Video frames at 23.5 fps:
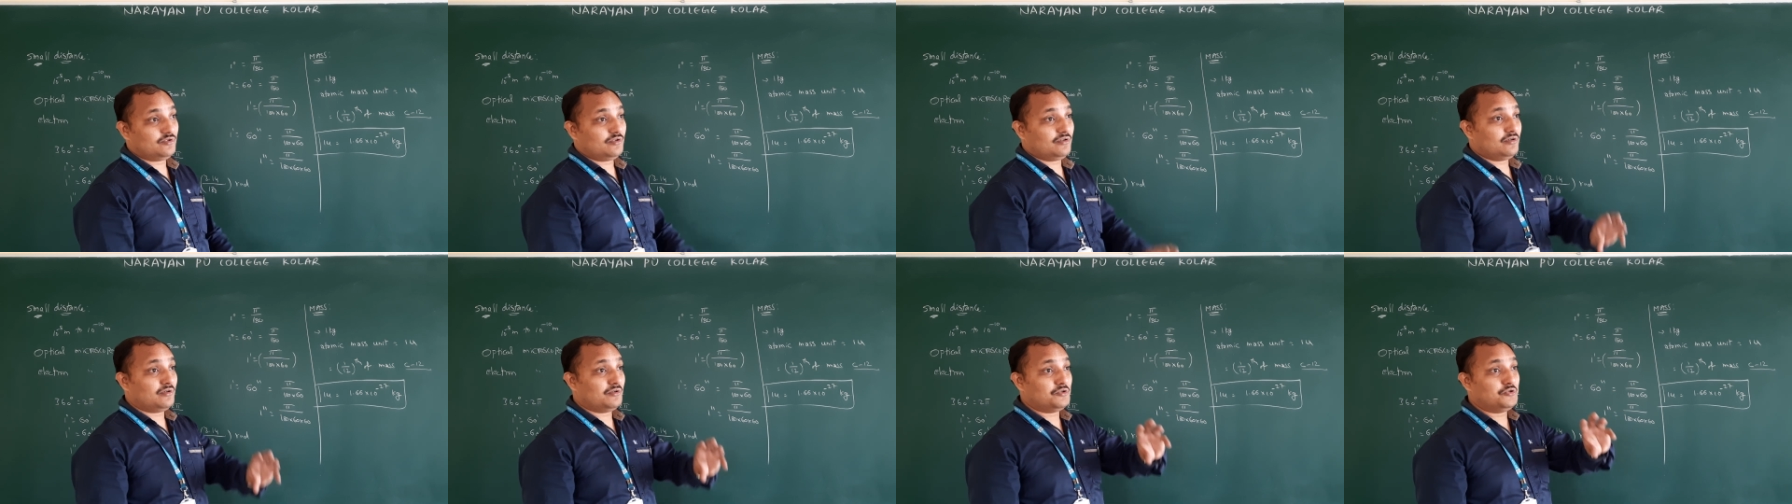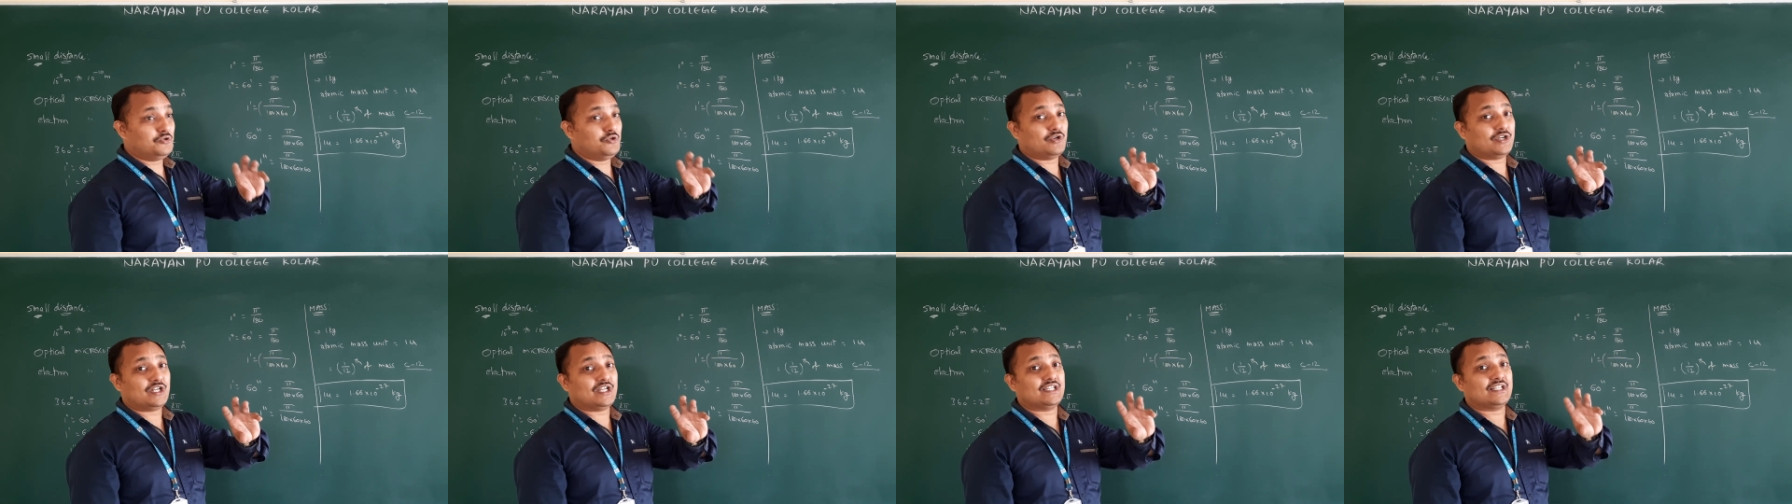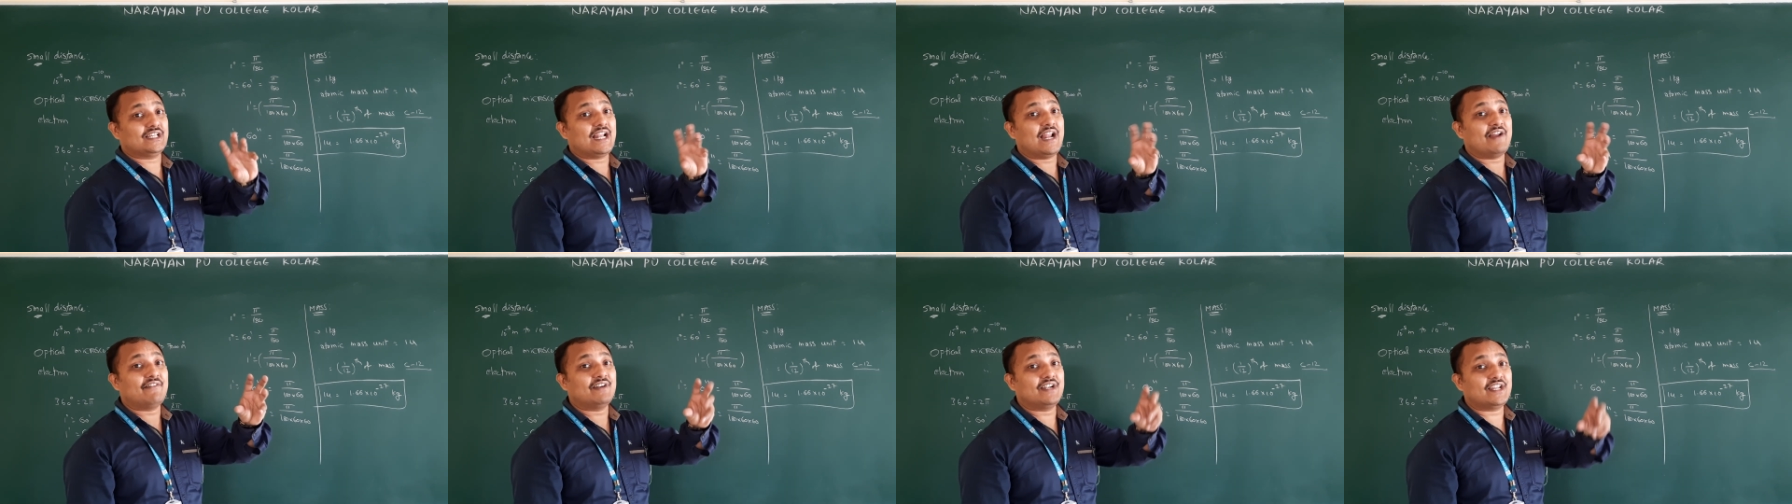So Newton
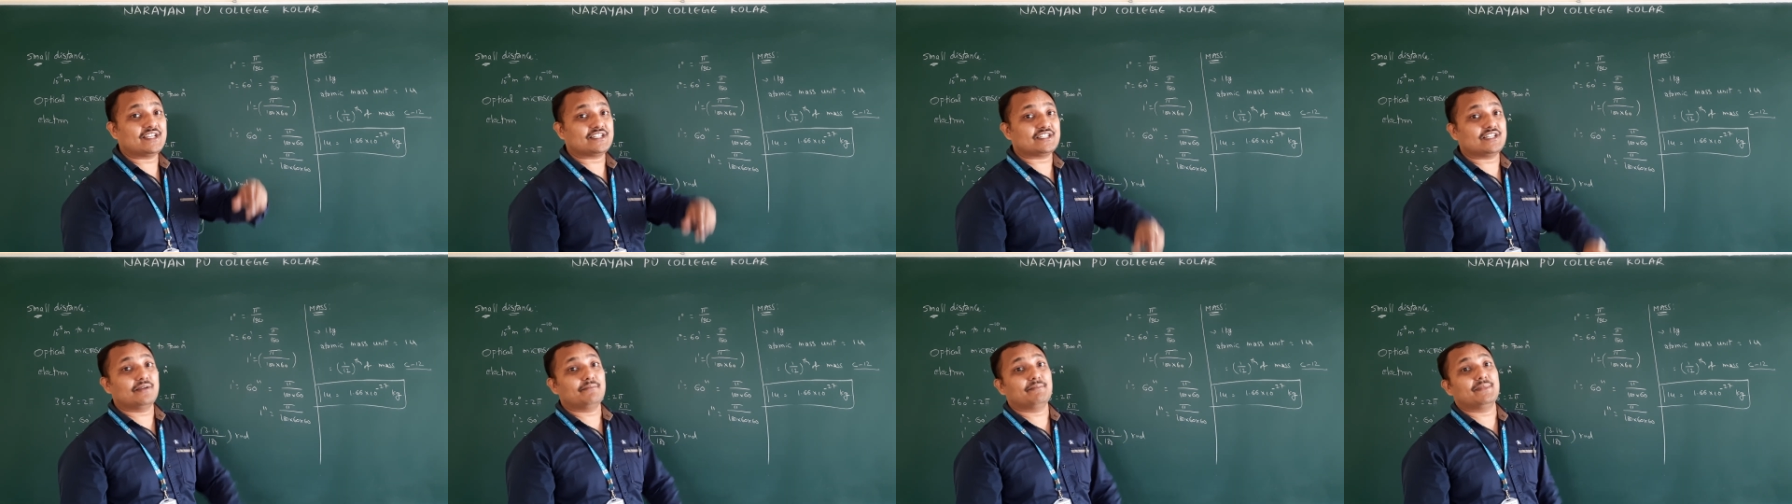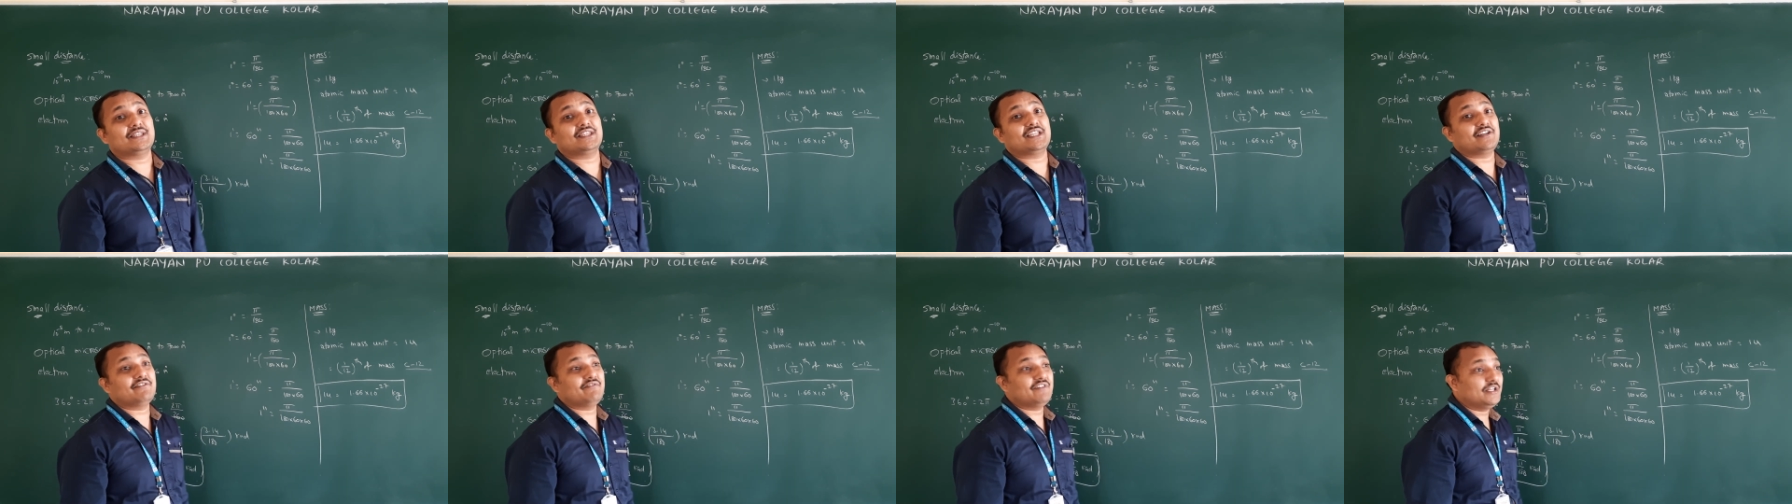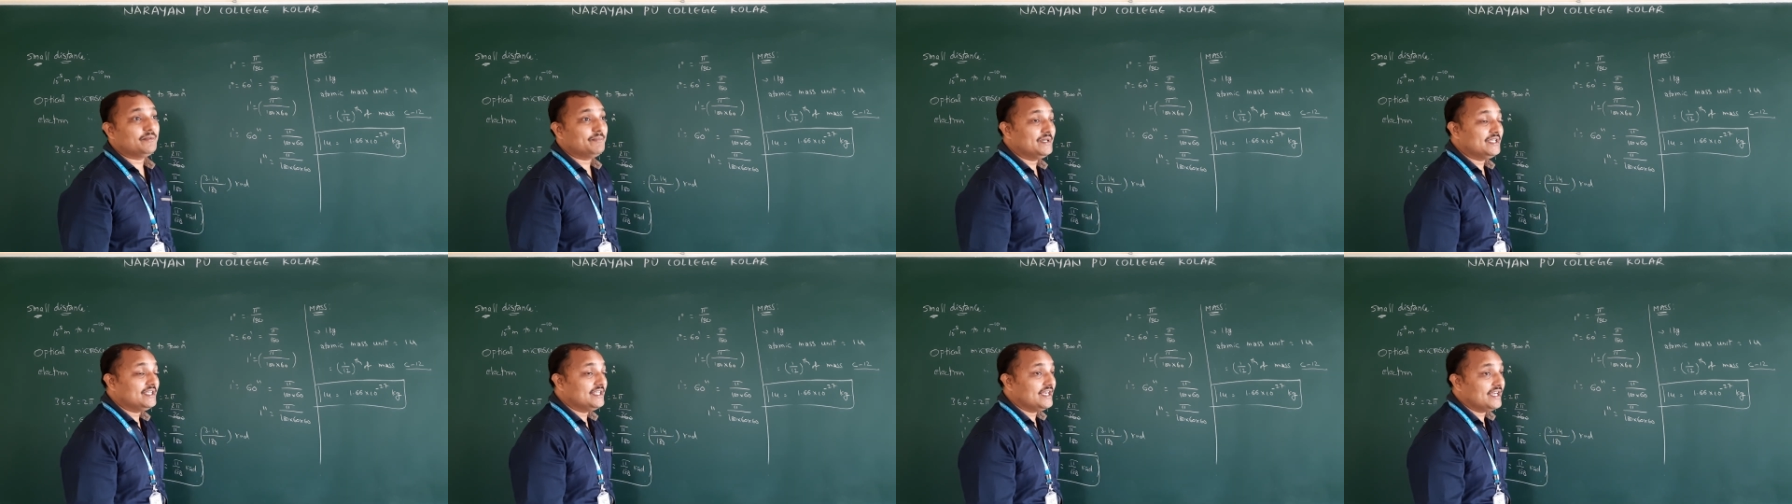gravitational method
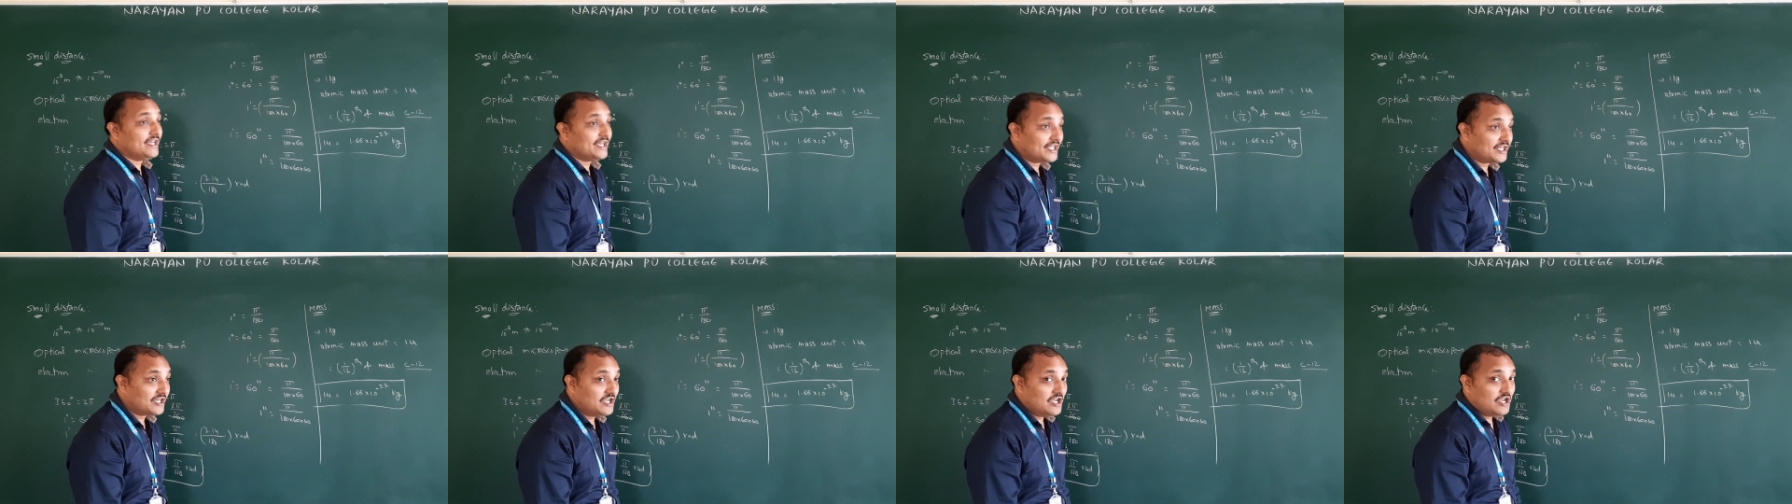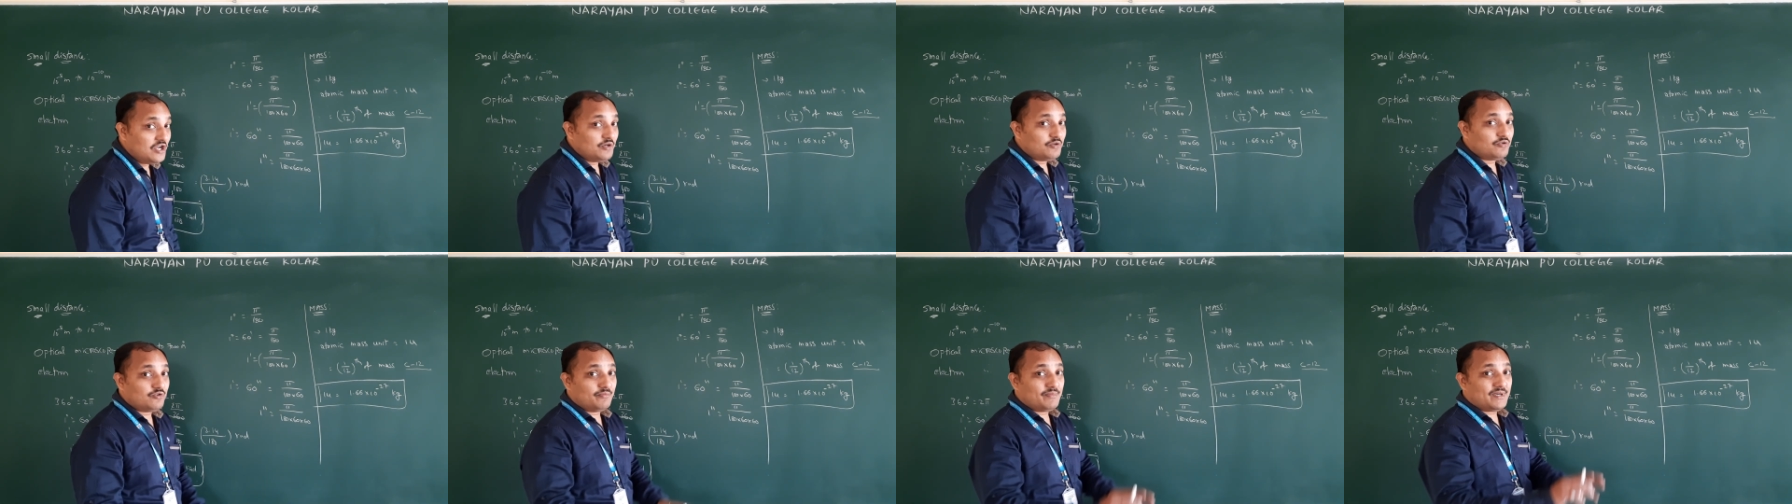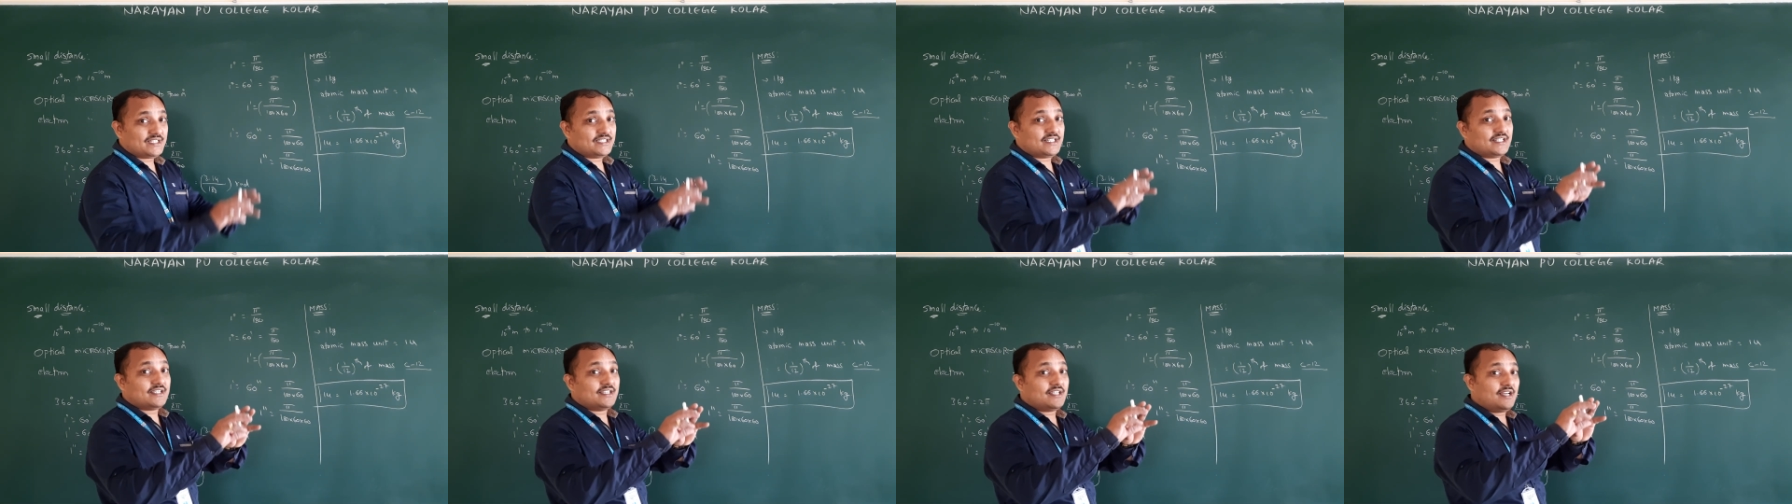will be there to
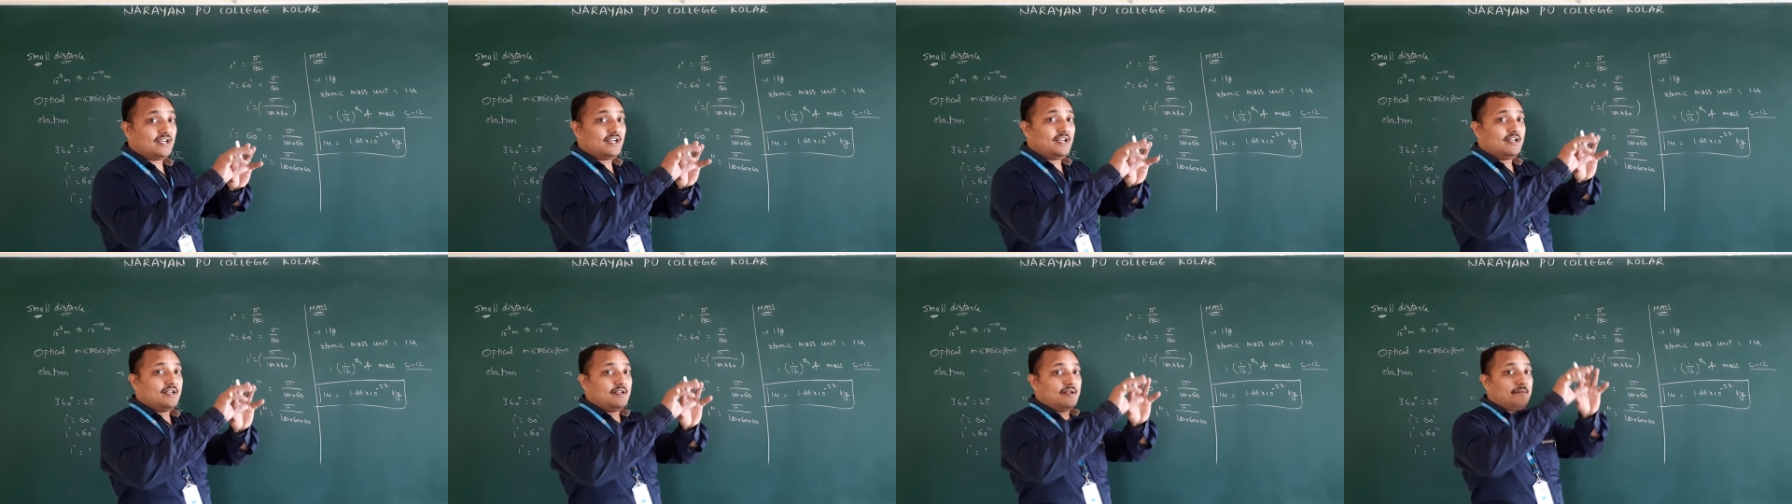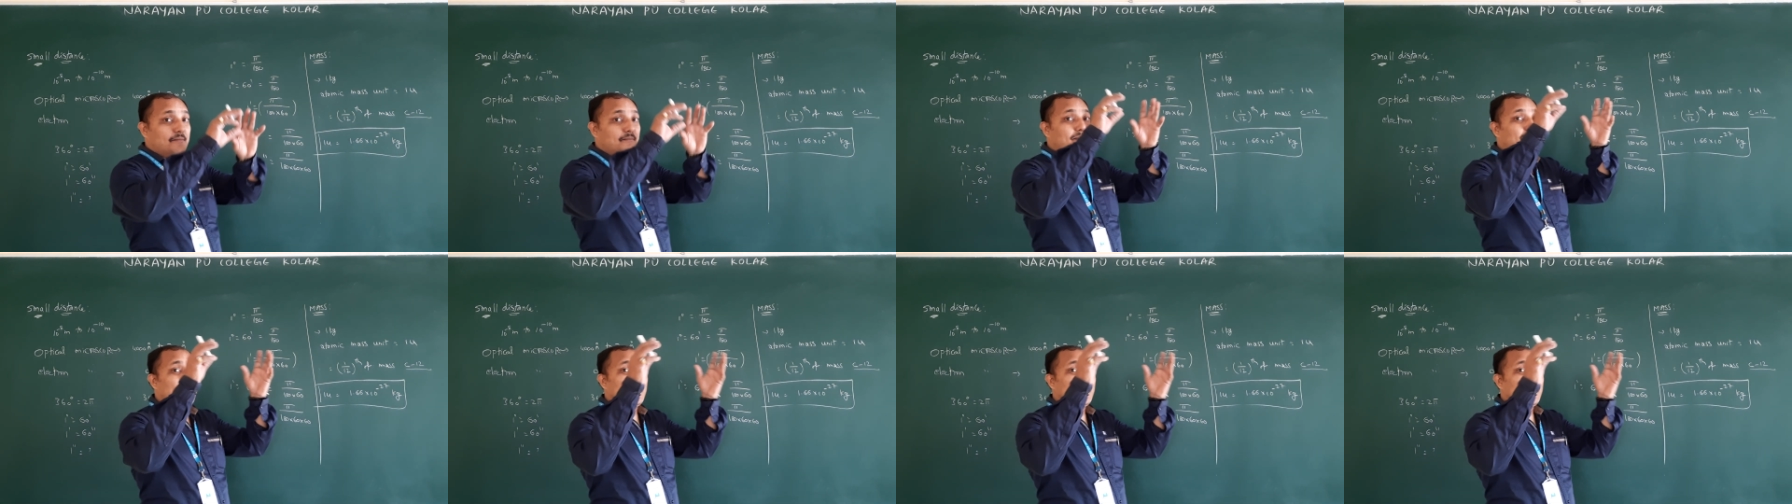measure the